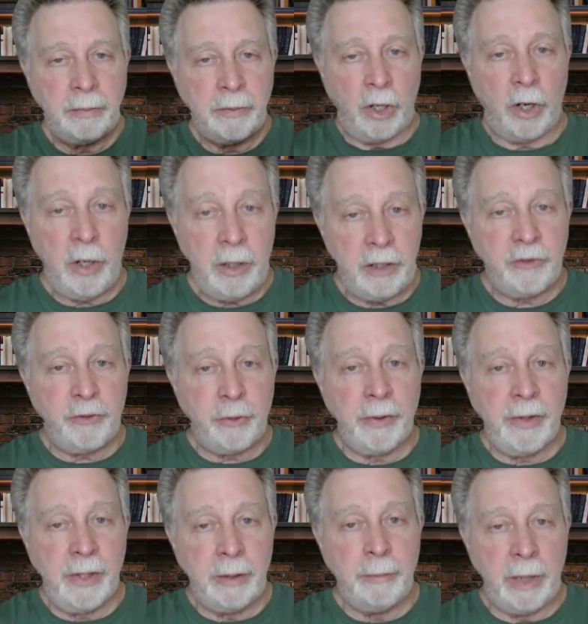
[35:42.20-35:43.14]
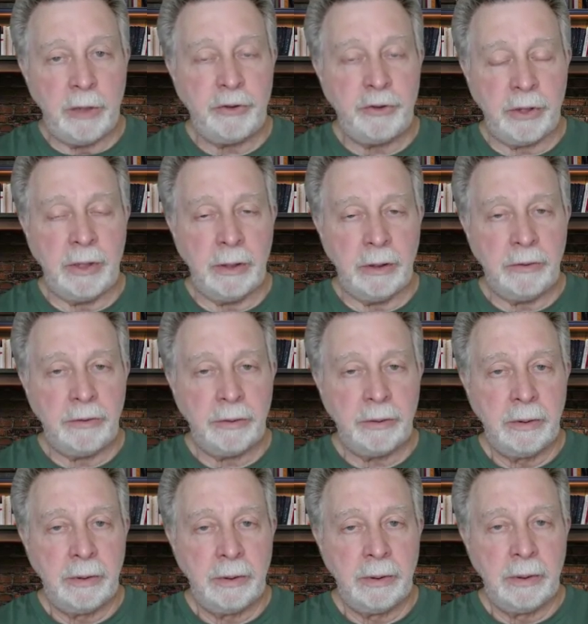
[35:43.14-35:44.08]
The heart is where the emotion is.
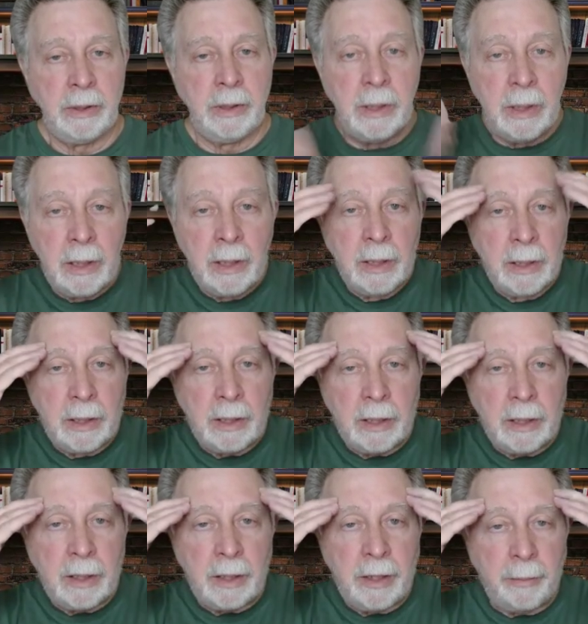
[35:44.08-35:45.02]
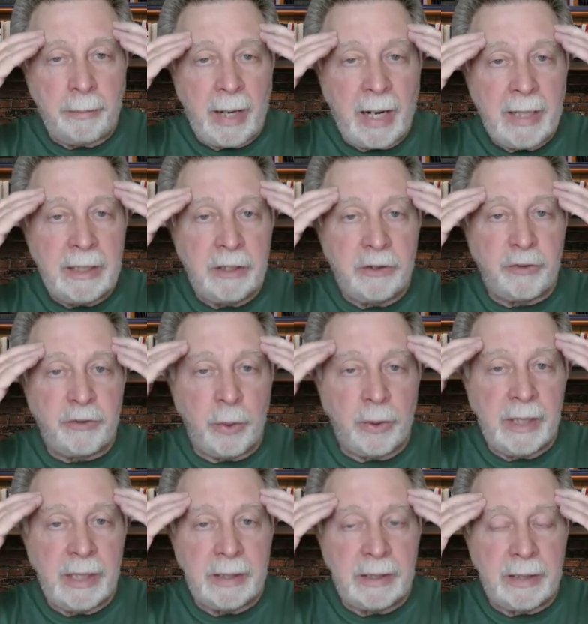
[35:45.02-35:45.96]
The mind is
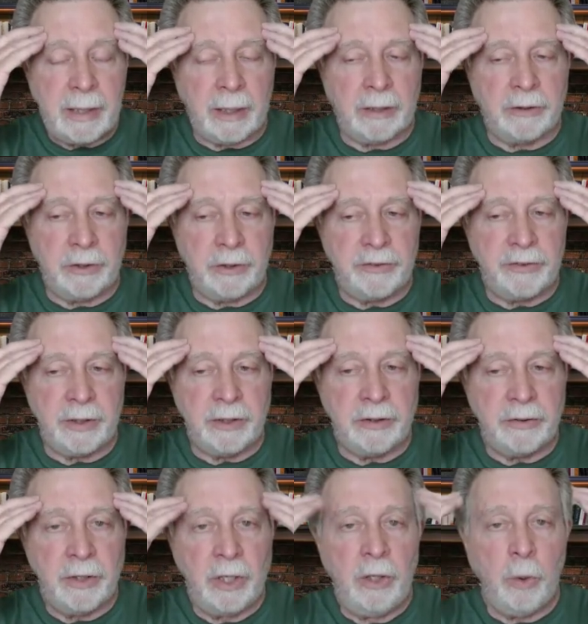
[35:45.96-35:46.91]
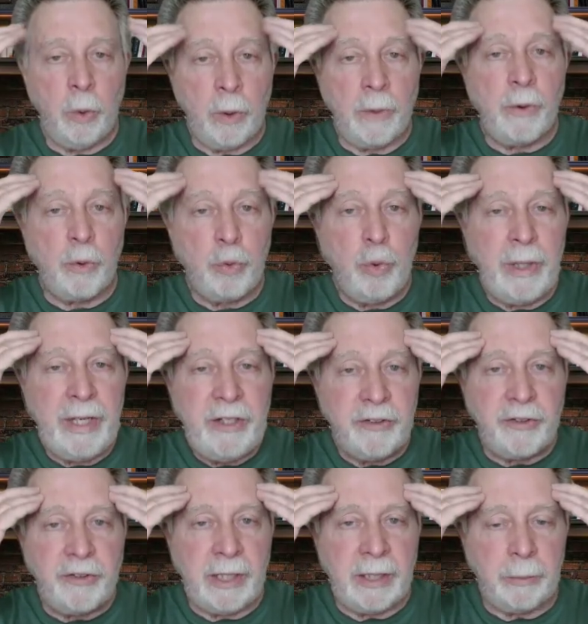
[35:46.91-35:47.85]
where the intelligence is, where the
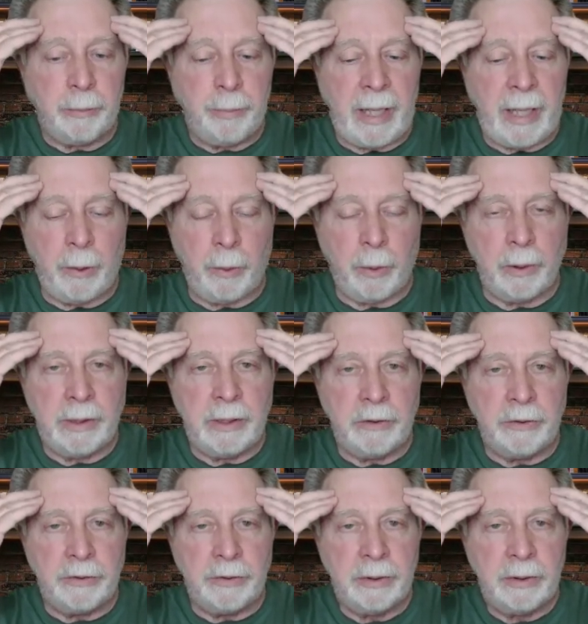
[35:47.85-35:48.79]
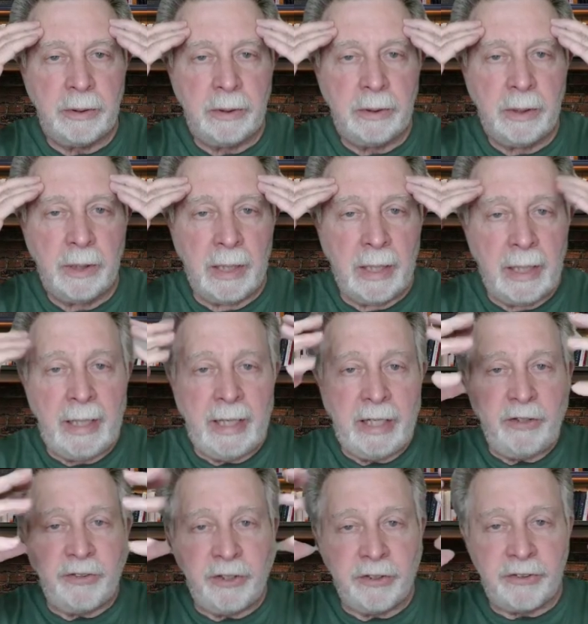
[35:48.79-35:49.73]
reasoning power is.
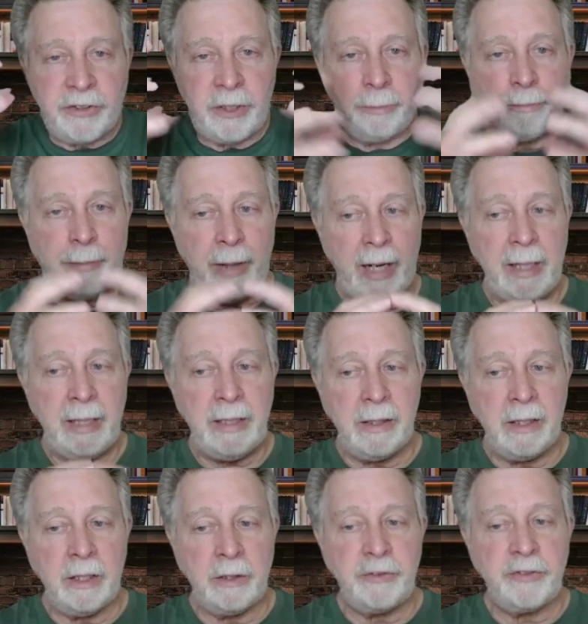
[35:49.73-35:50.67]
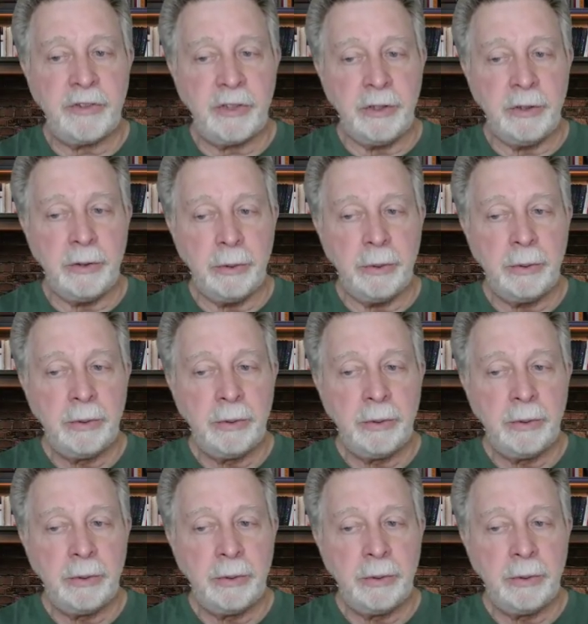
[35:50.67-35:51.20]
He says, combine those two.